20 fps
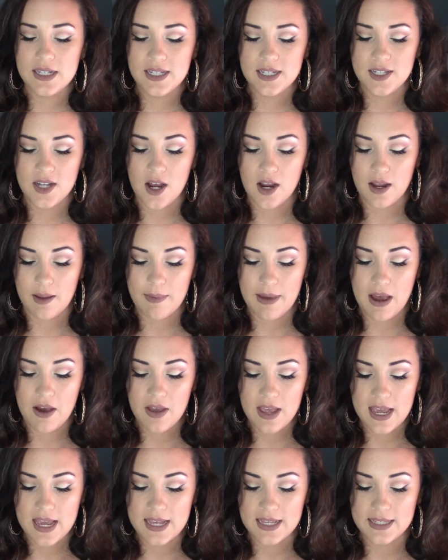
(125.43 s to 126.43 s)
to talk
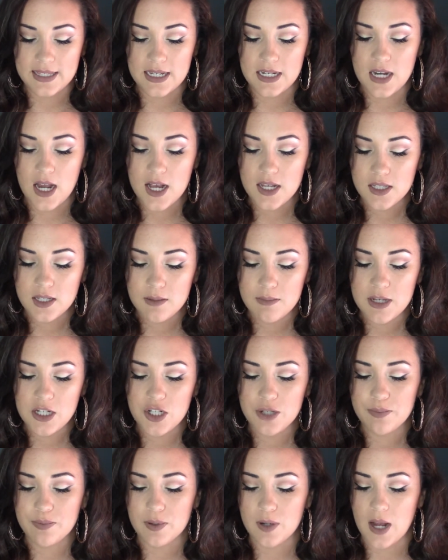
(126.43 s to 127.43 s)
about is not so
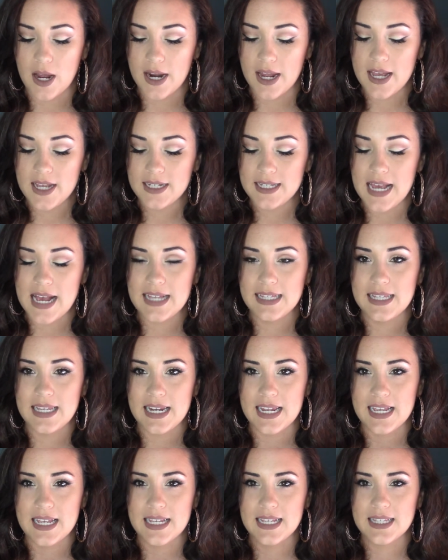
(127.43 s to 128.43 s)
much a product as it
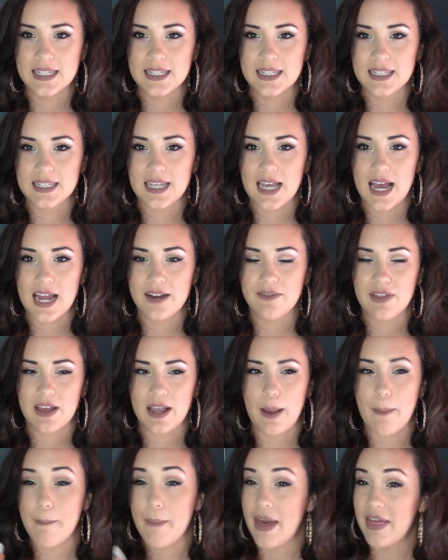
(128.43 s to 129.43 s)
is kind of
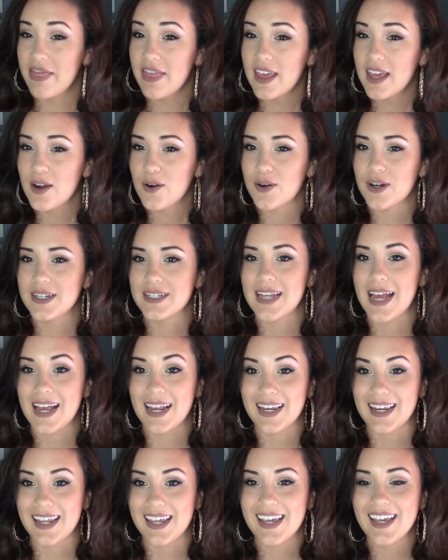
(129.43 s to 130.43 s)
like a method or a
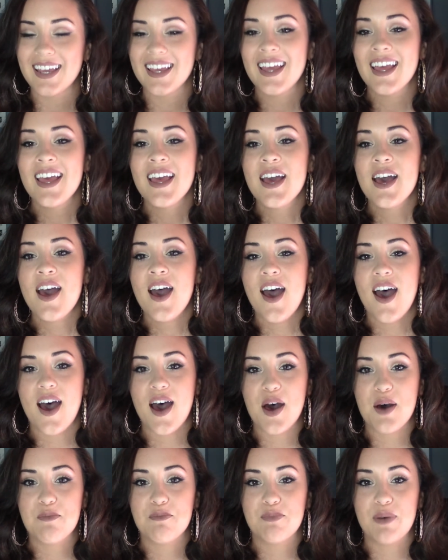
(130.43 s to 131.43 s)
technique,
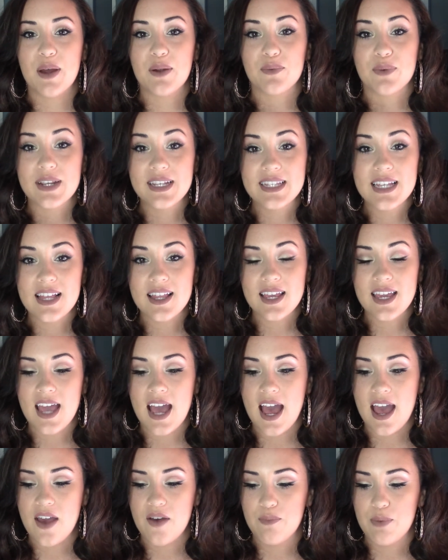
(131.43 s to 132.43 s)
but recently
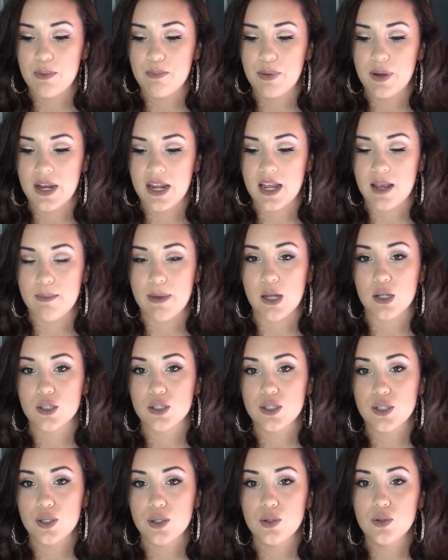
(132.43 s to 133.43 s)
I have been putting
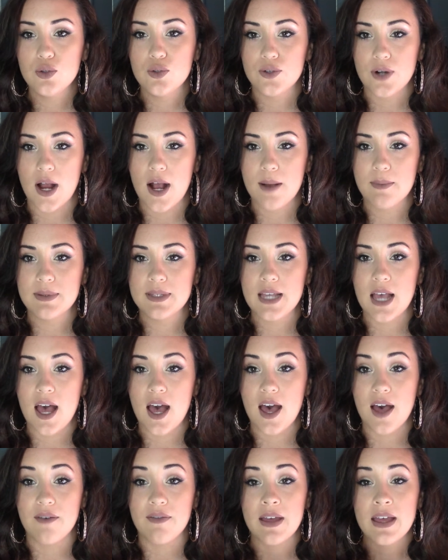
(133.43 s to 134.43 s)
about 2 drops
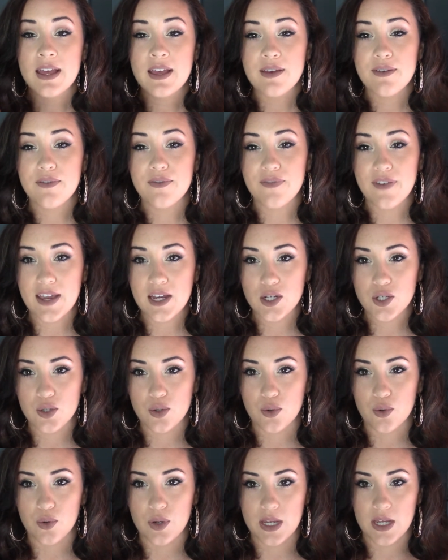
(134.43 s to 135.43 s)
of
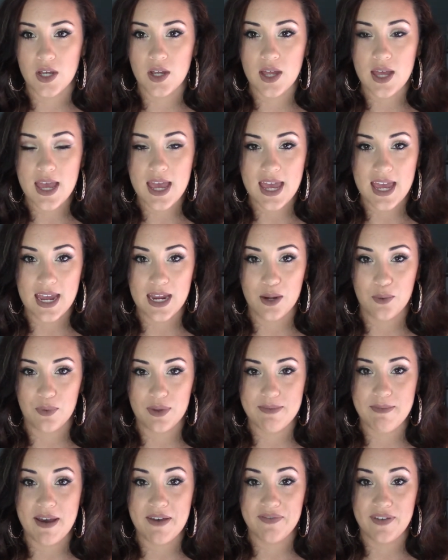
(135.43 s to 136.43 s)
facial oil in
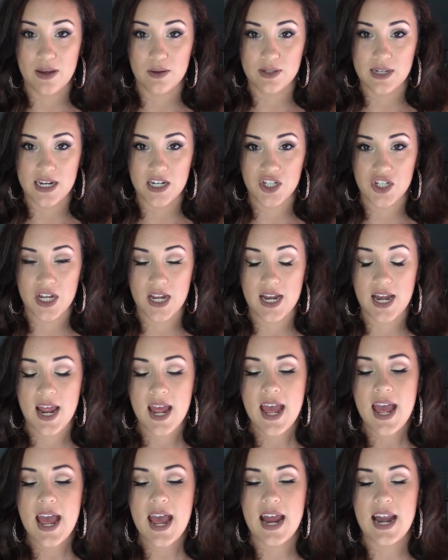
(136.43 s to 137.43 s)
with my foundation,
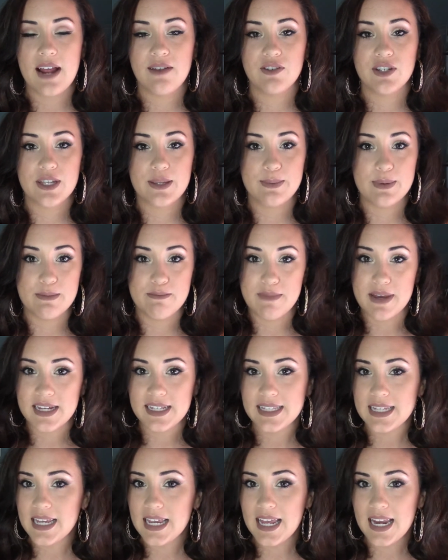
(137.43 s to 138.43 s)
and I've just been
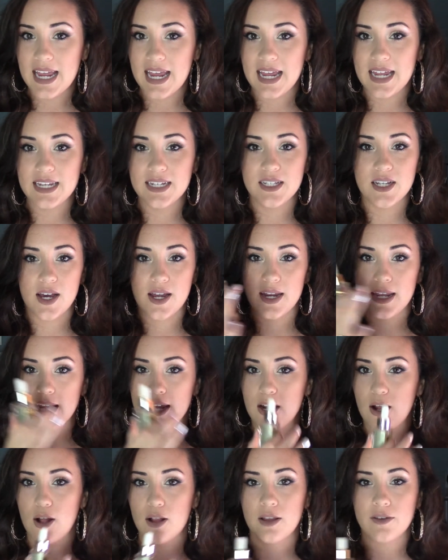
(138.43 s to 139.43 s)
mixing it in, dotting
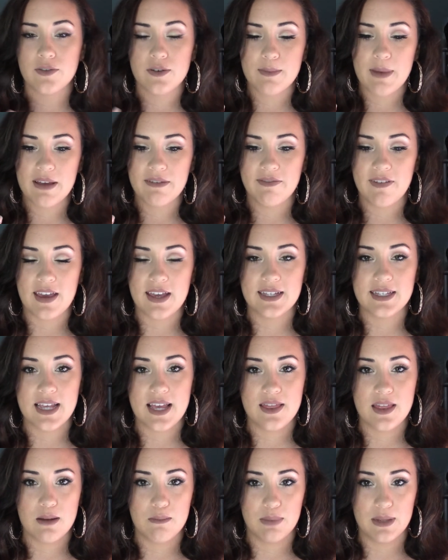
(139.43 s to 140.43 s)
it all over my face,
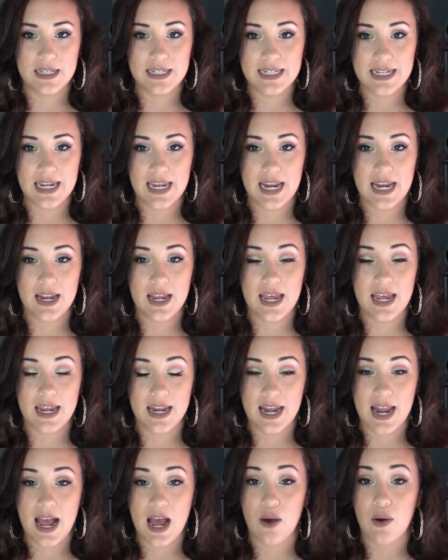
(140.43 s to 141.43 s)
and then blending it
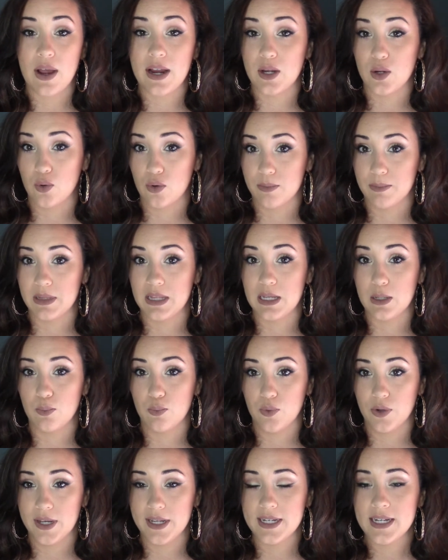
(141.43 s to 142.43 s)
in how I normally
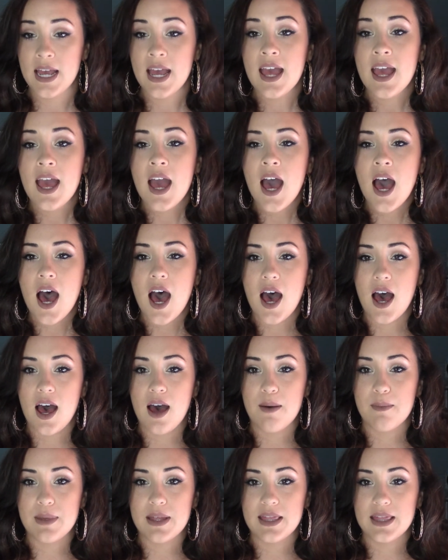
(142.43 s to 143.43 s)
would.
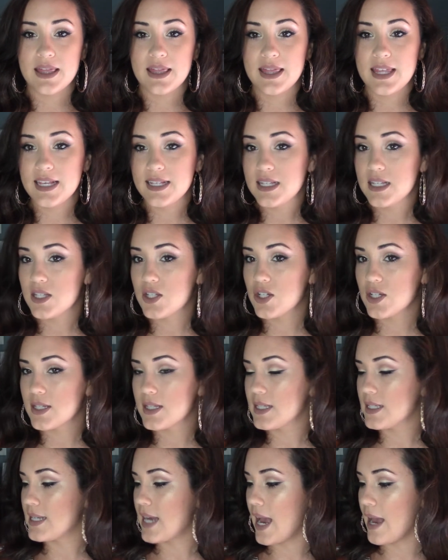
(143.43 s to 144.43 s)
This is
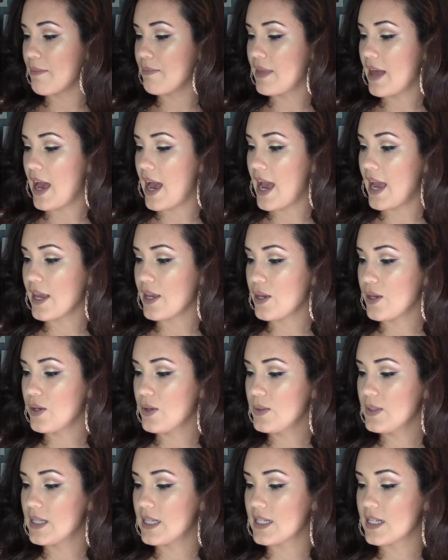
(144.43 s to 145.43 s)
just the type that I
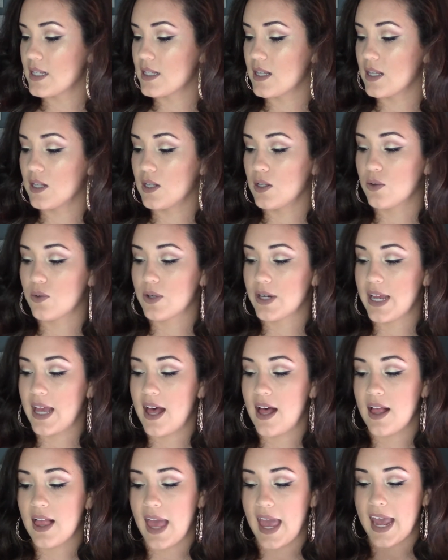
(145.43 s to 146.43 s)
use. This is the
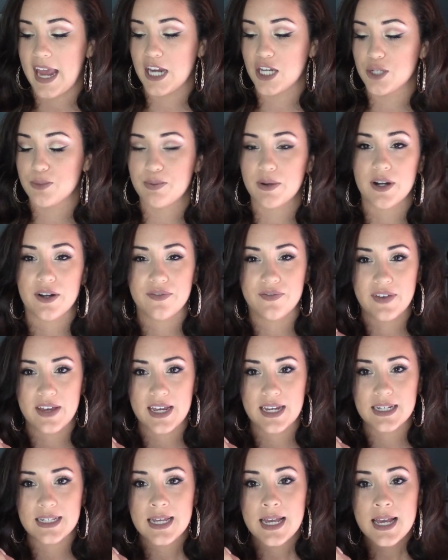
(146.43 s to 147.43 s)
L'Oreal Age
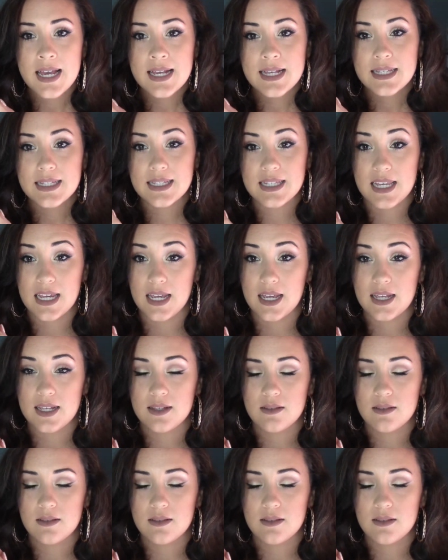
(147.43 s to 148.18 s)
Perfect Skin